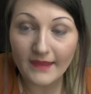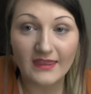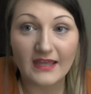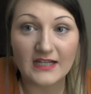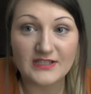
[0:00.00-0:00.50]

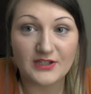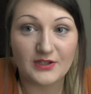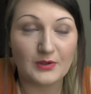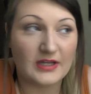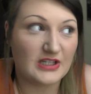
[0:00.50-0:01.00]
that I
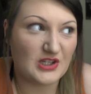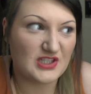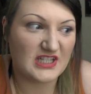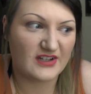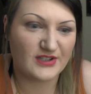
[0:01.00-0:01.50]
do, and
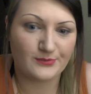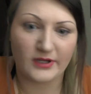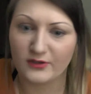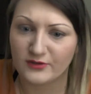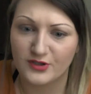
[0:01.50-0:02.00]
usually I do my
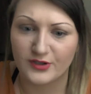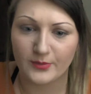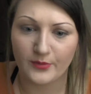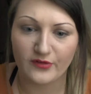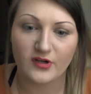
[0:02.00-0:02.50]

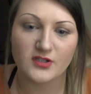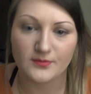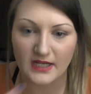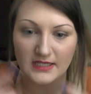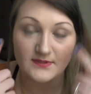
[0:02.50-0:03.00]
contouring before I do
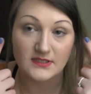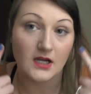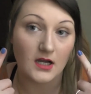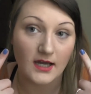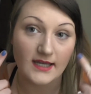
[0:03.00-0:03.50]
my lips and
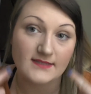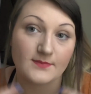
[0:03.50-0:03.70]
eyes,